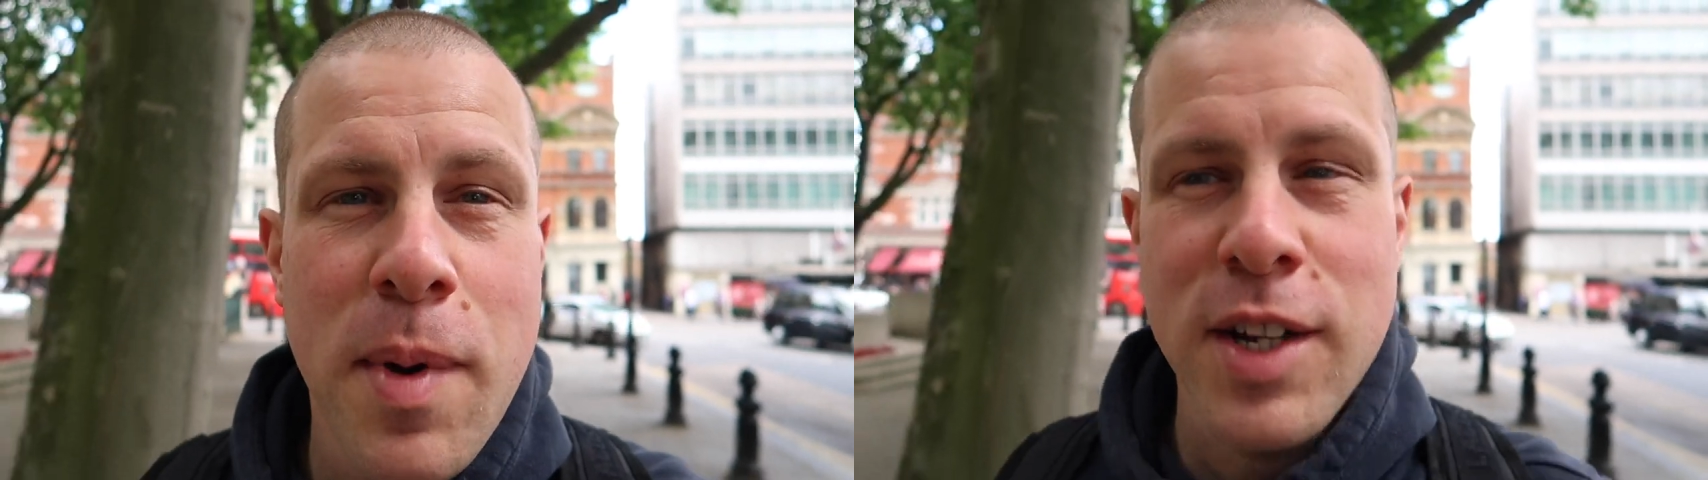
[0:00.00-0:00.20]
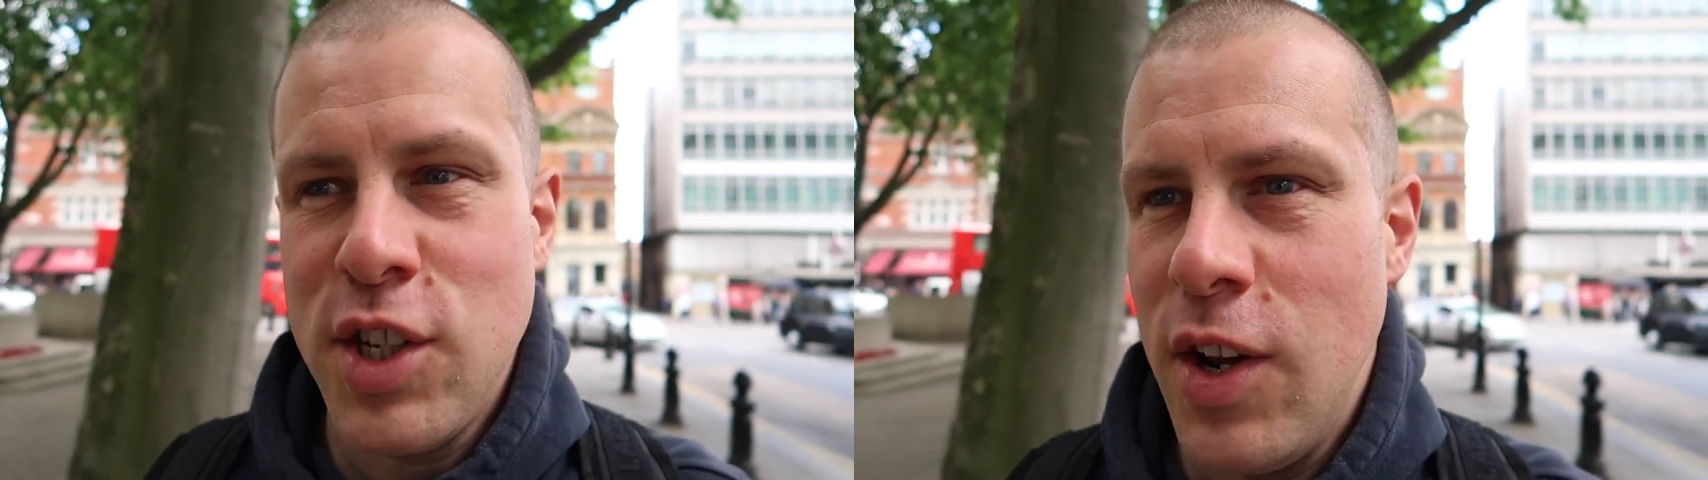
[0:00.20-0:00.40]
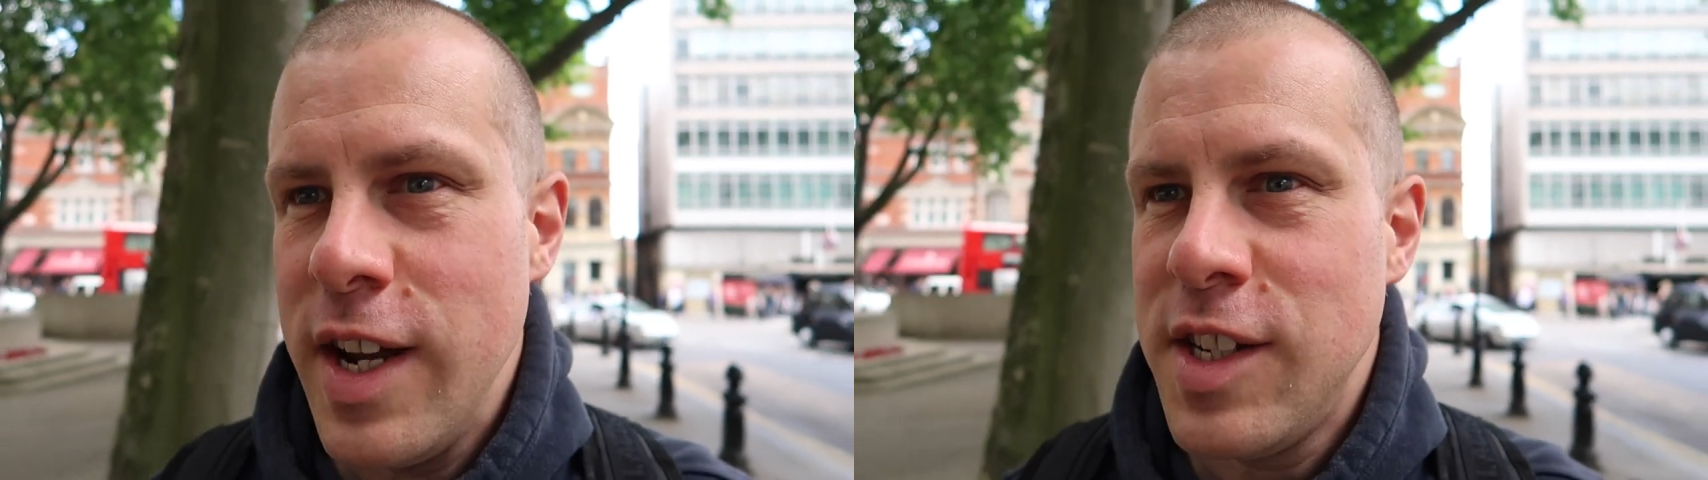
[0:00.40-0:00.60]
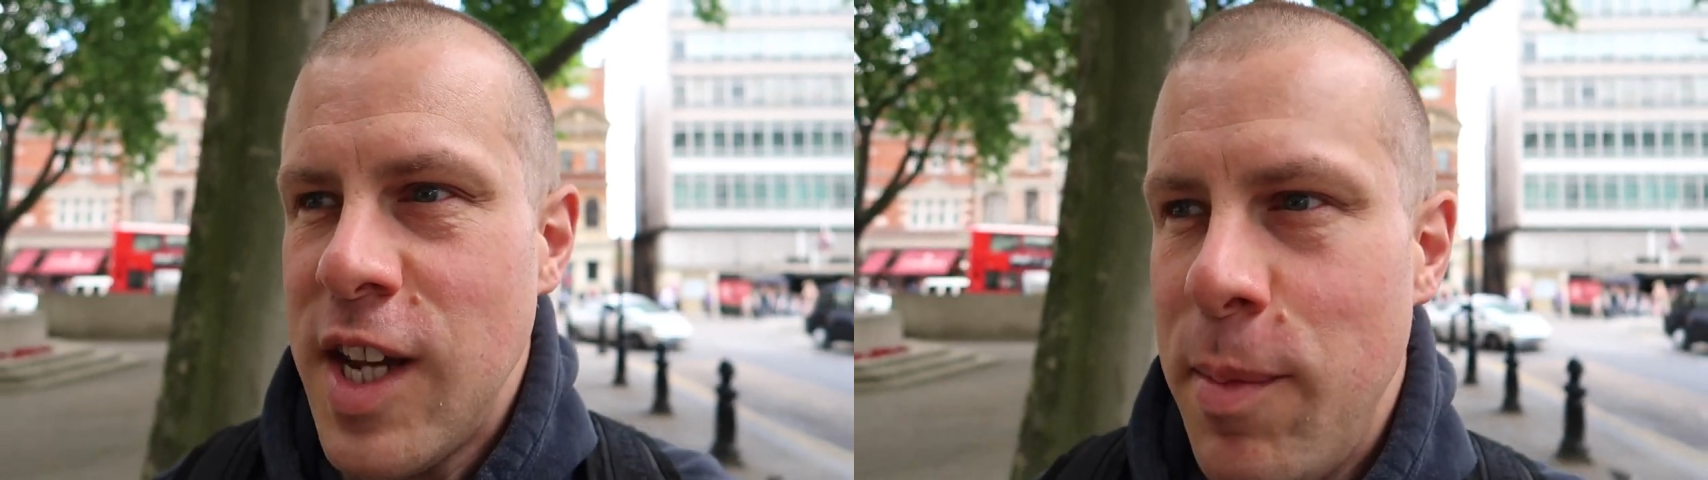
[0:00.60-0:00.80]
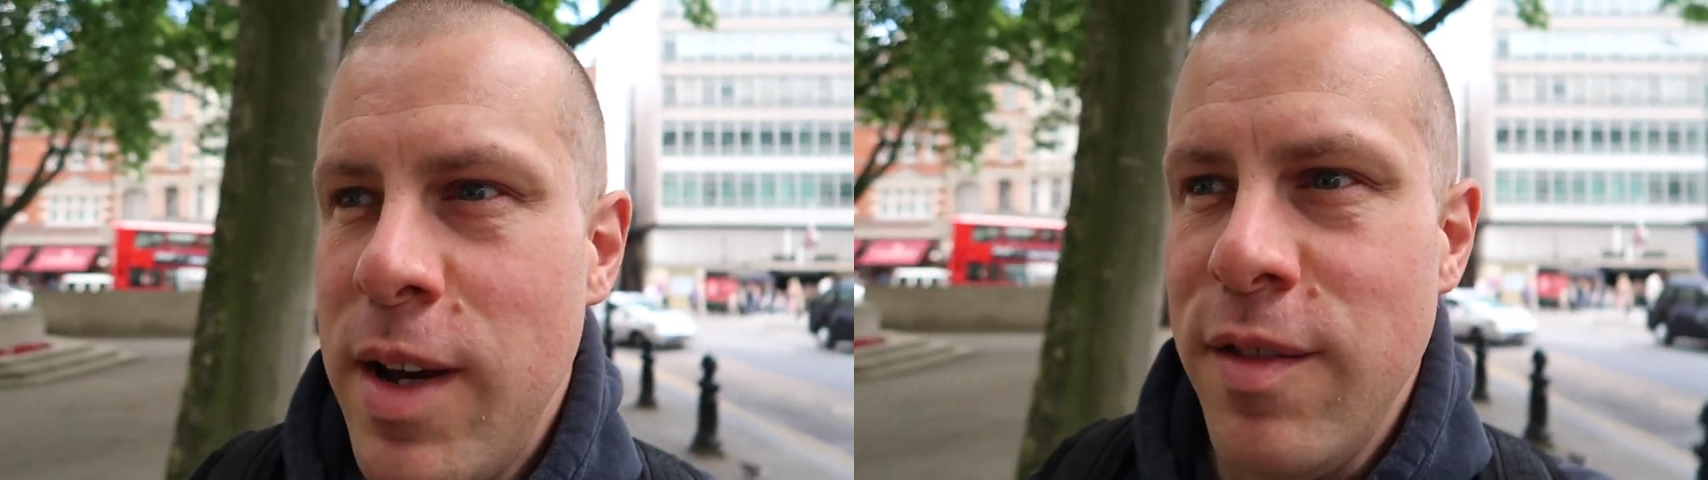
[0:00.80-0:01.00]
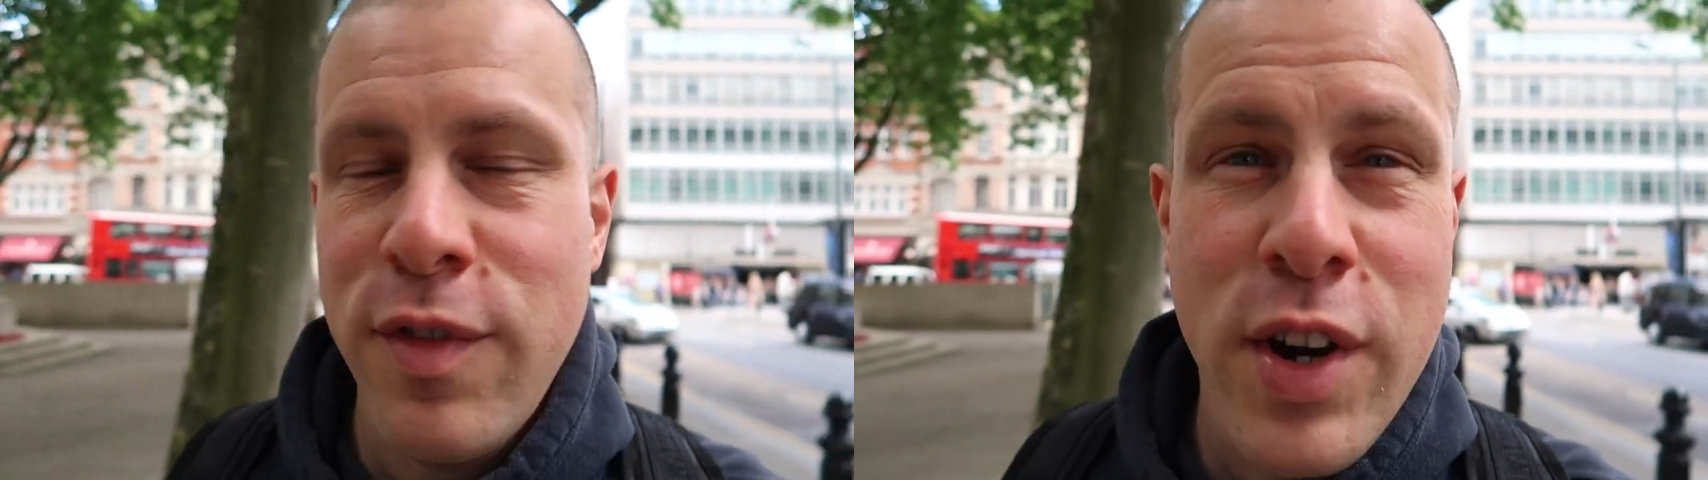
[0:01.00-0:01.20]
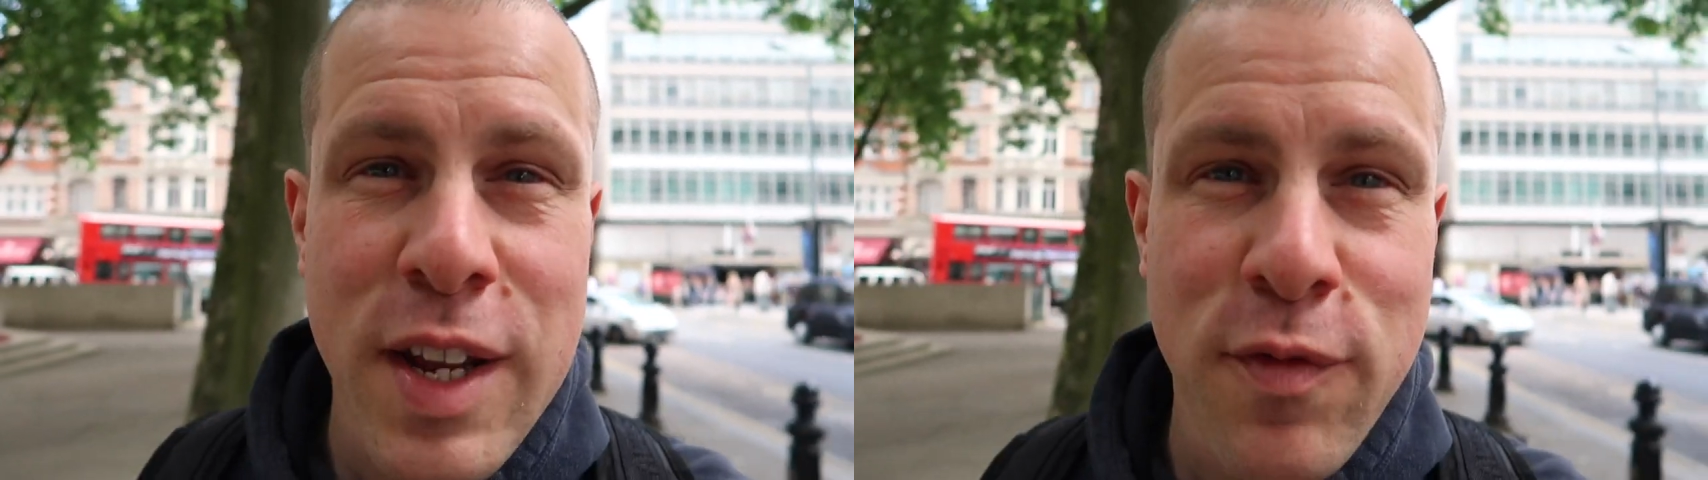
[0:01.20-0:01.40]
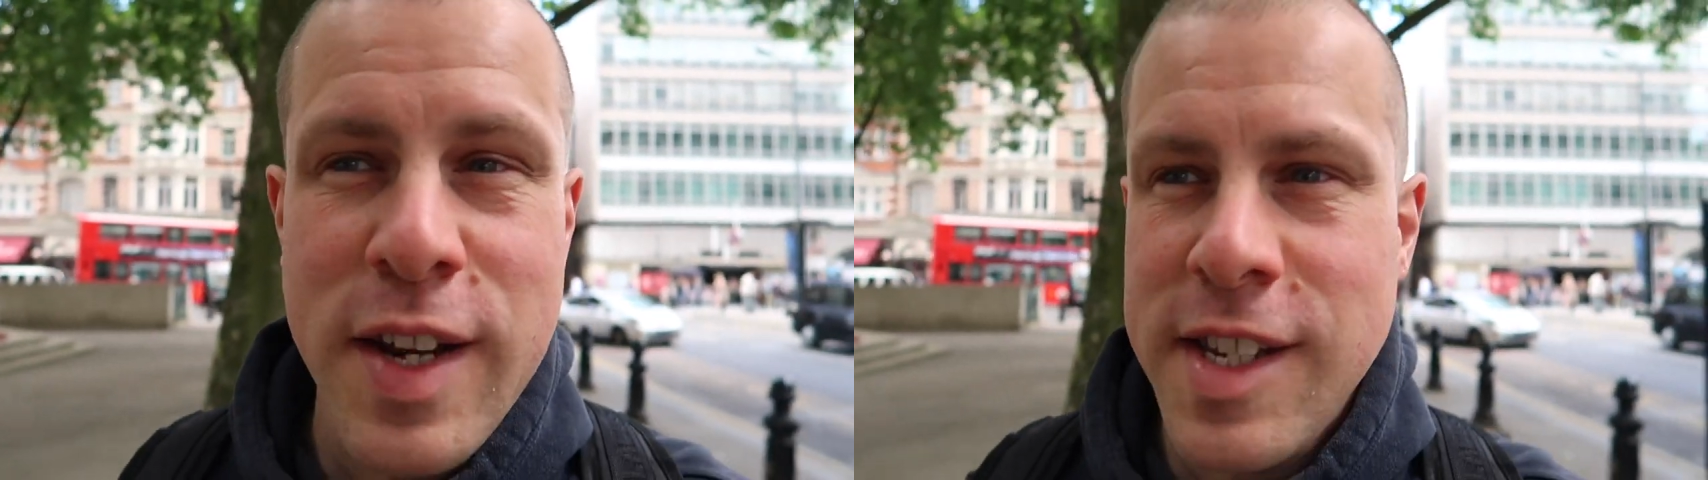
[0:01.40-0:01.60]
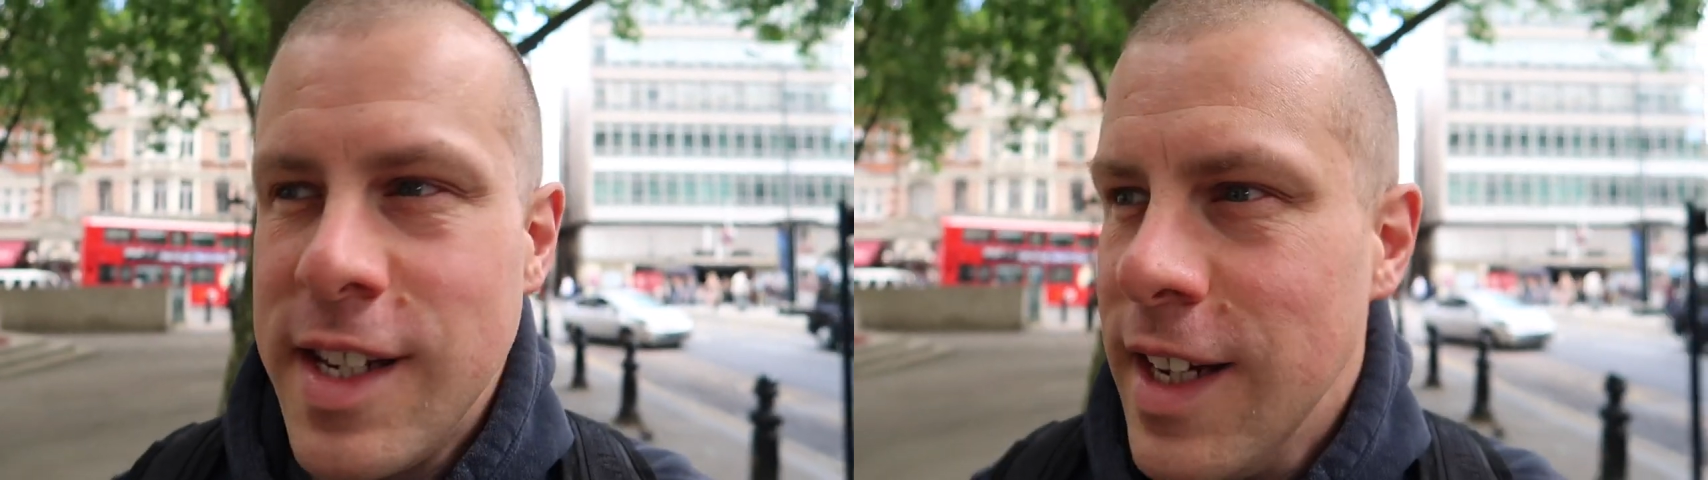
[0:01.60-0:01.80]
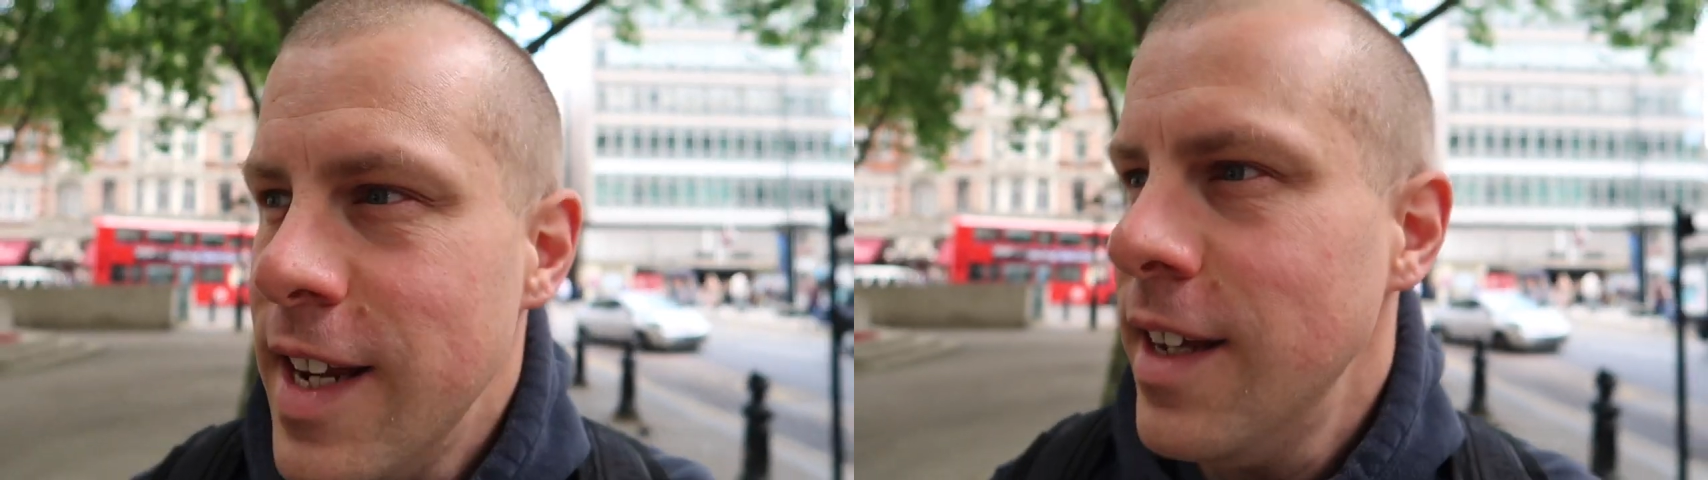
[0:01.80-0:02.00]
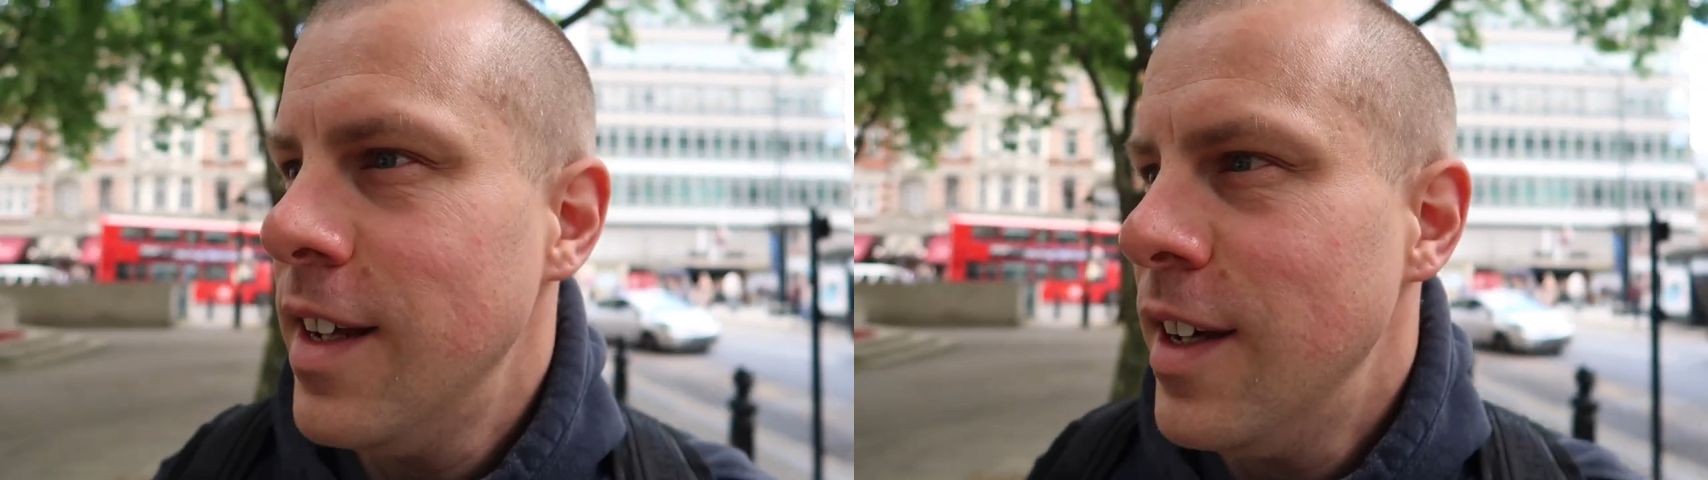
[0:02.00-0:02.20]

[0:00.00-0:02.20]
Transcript: much like summer, very convincingly.